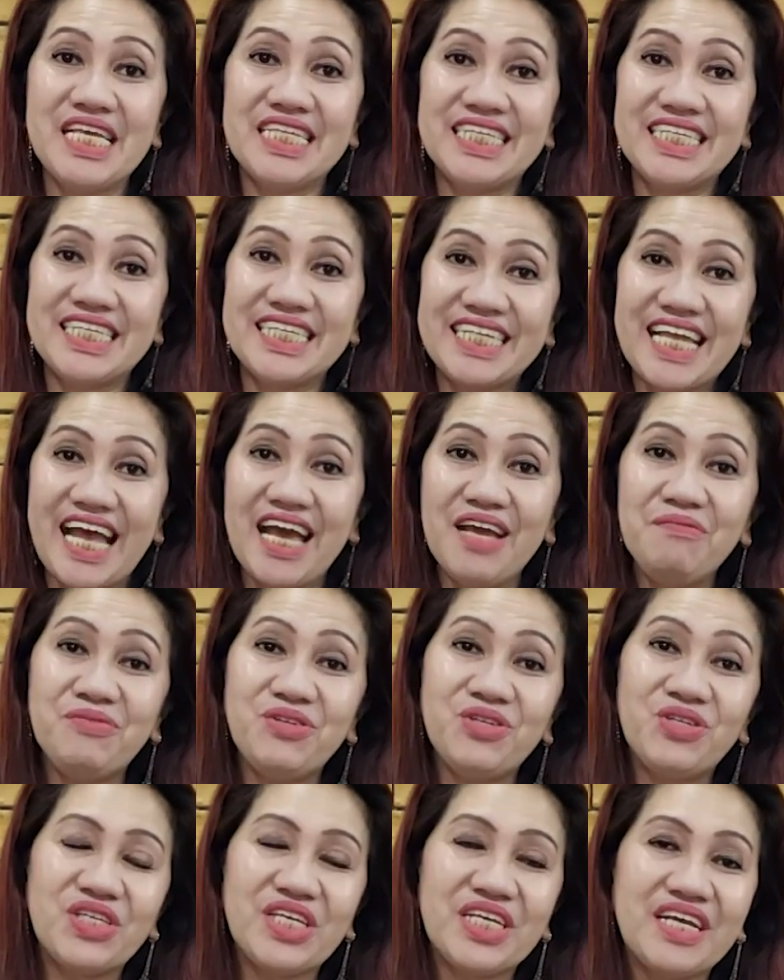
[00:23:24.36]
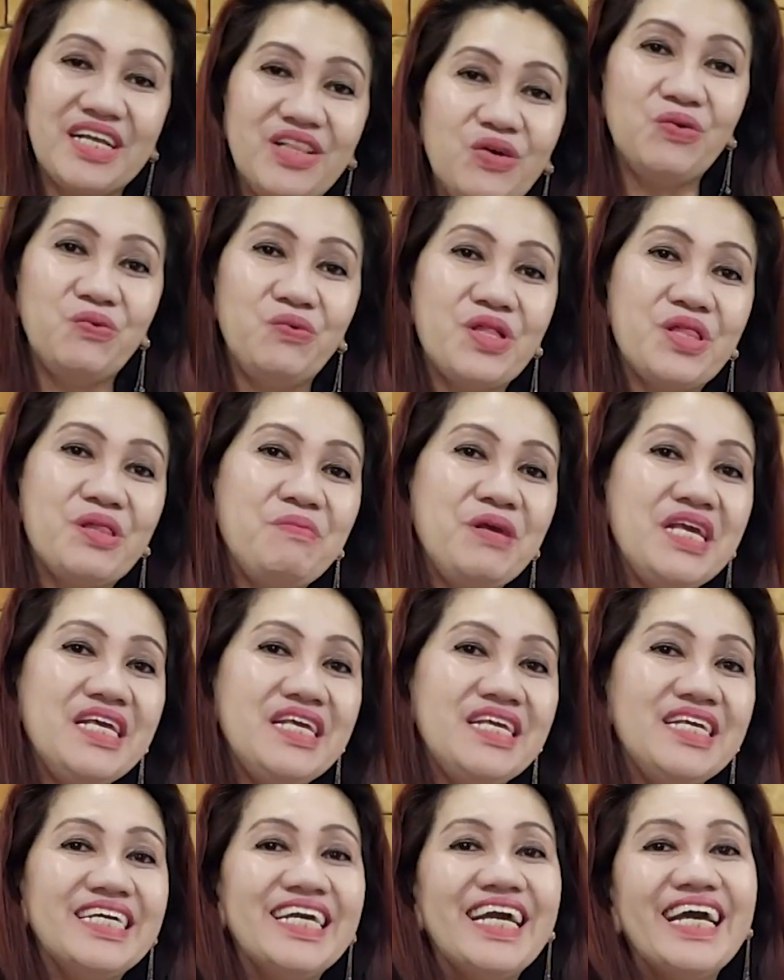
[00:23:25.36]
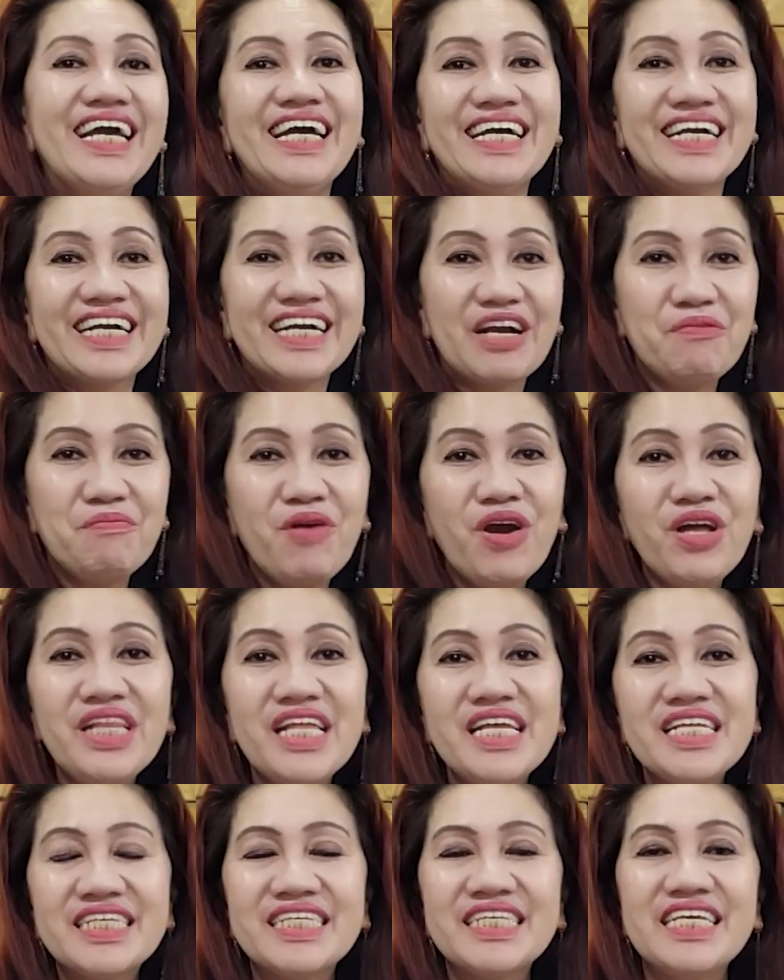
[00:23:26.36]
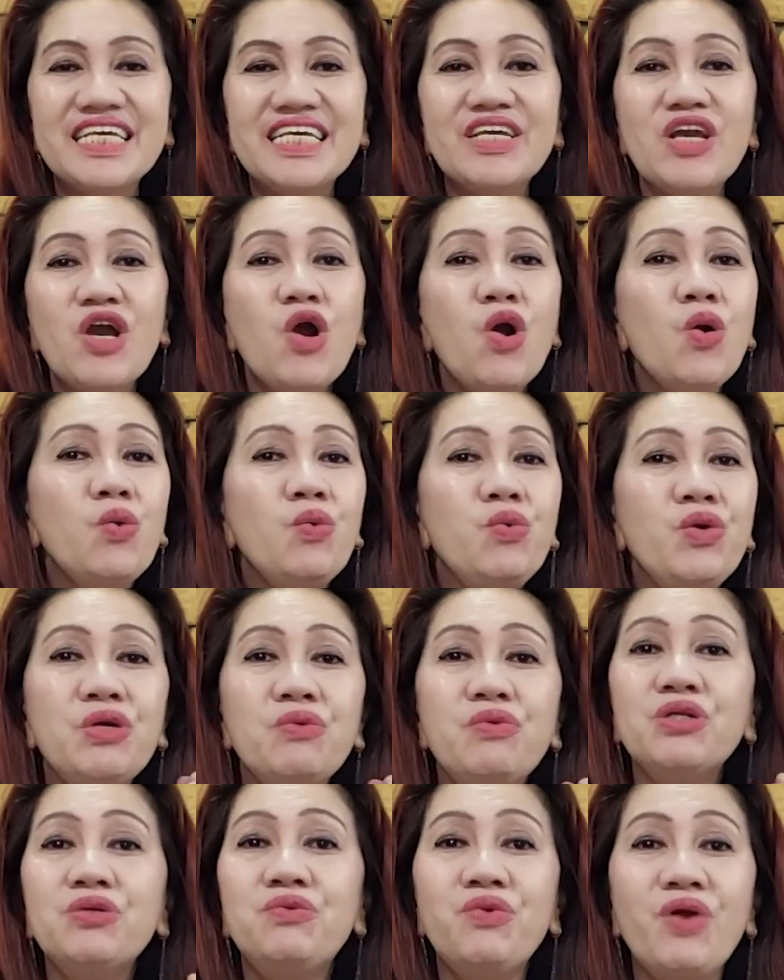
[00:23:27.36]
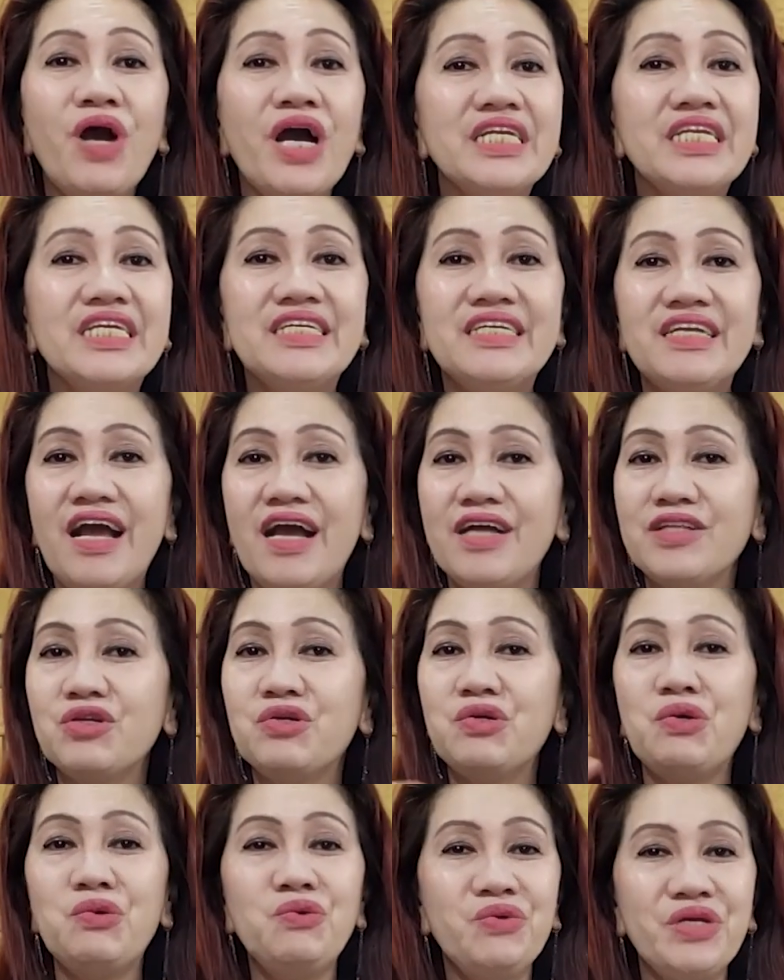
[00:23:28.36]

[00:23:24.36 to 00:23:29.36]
It's time to sing along with me. Come on, let's sing. We will run and not grow